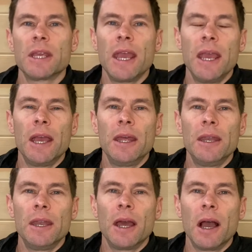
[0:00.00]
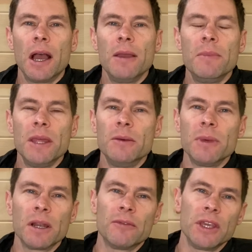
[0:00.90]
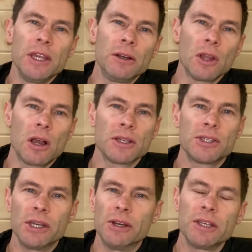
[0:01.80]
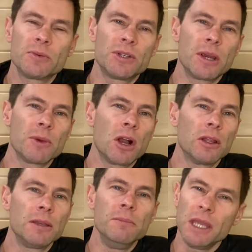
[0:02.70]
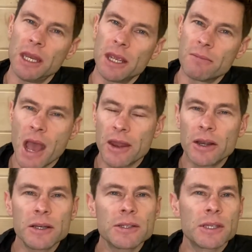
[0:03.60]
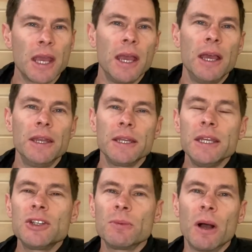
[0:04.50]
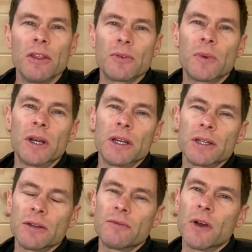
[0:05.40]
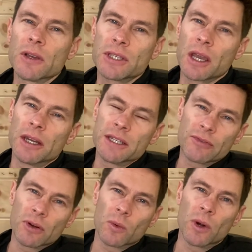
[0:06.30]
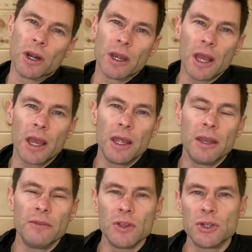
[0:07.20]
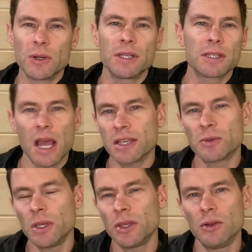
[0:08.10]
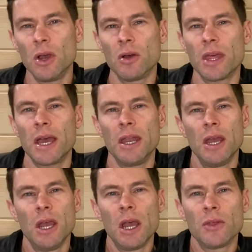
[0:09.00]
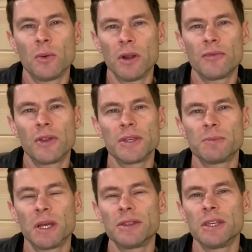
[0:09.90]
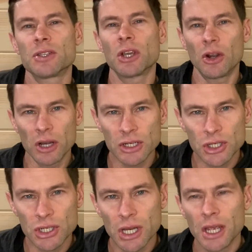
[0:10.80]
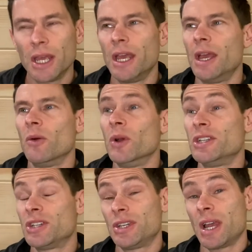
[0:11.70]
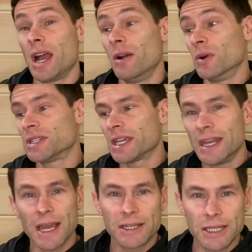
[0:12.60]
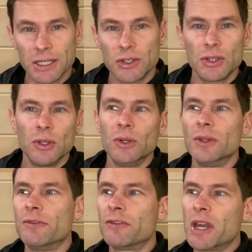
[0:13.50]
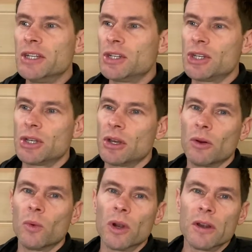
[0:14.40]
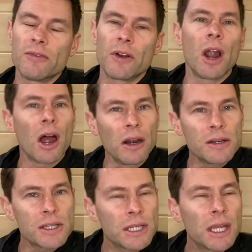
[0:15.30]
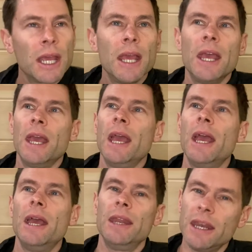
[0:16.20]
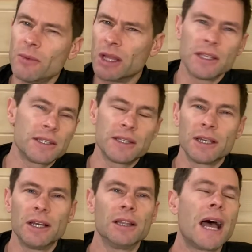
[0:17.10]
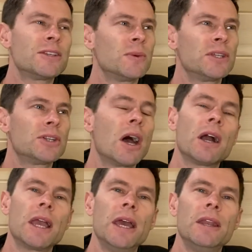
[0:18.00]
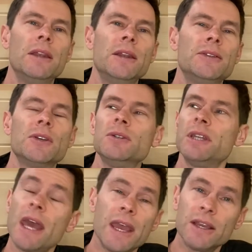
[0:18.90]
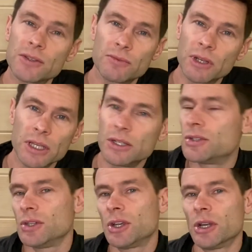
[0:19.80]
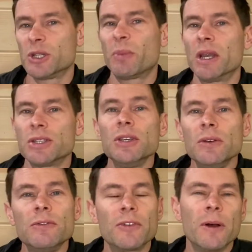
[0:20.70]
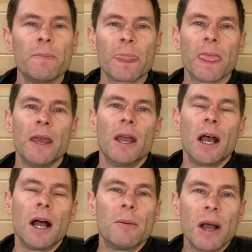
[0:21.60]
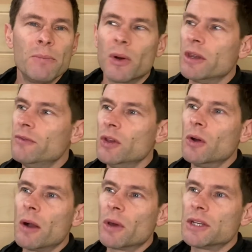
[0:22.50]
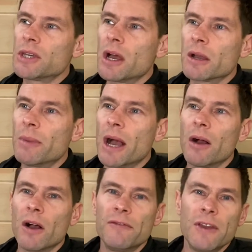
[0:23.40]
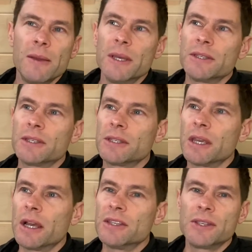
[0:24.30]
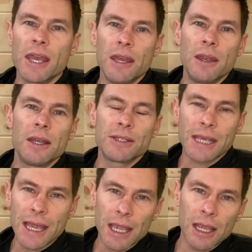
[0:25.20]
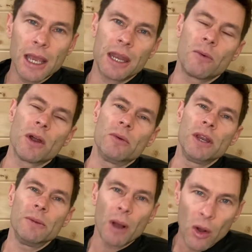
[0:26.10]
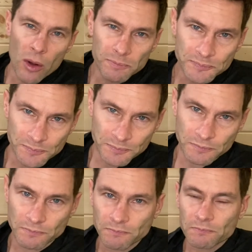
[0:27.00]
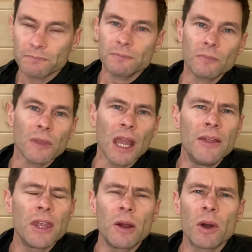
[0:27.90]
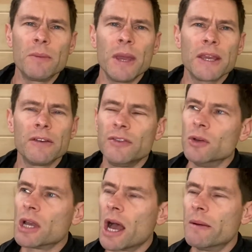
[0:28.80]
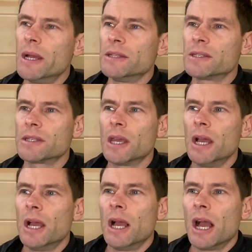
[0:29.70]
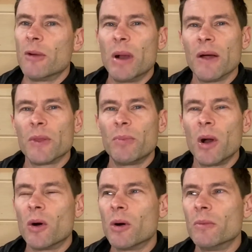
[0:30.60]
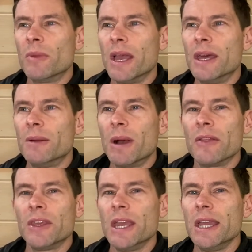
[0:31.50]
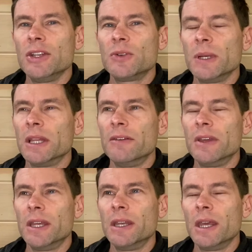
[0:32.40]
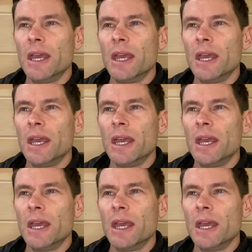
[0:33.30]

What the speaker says: And I'm in the middle of a year-long series, which I'm calling Meaning Matters. And each month we're focusing on a different word. And if you joined us last week, you know that the word for this month is courage, which I was connecting to the French word for heart. And anyway, listen to last week's talk. And so today is really courage part two from my point of view. I want to talk about a famous Zen saying, and I want to read a poem. And then I want to make a few comments about the poem and about the age we live in.